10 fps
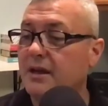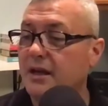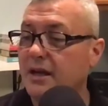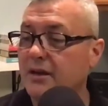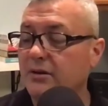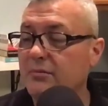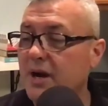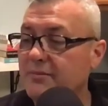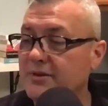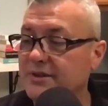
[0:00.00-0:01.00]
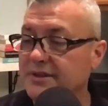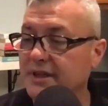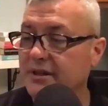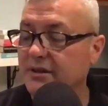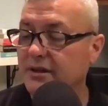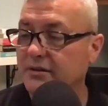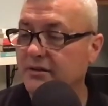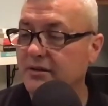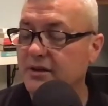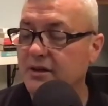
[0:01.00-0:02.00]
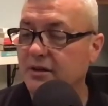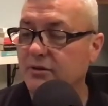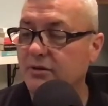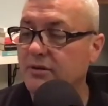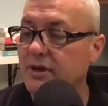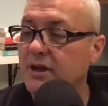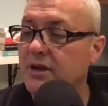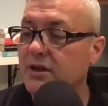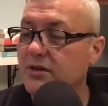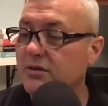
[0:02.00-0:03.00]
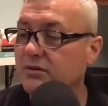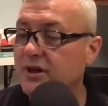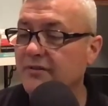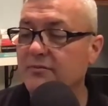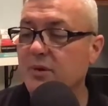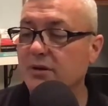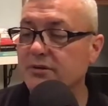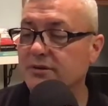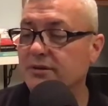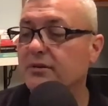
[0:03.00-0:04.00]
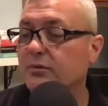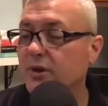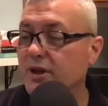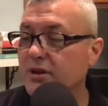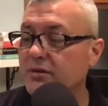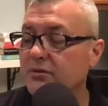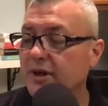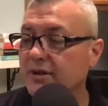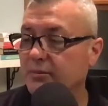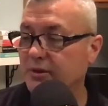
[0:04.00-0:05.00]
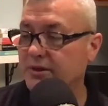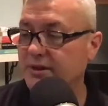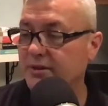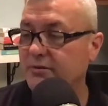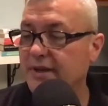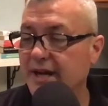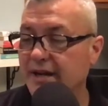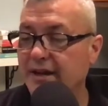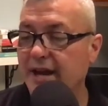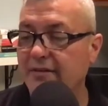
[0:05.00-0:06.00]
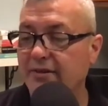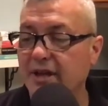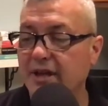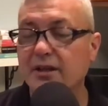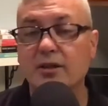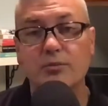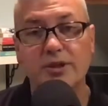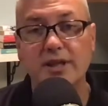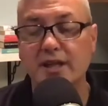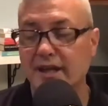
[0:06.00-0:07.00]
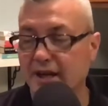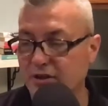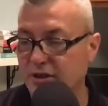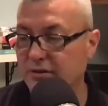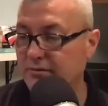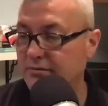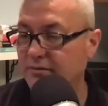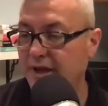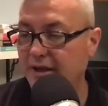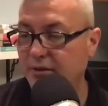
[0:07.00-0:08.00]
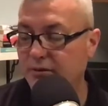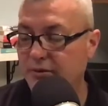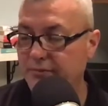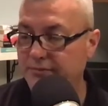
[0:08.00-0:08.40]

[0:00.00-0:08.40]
And her mom used to say to her, quote, "You grieve most when you and the person who died have an incomplete connection," end quote.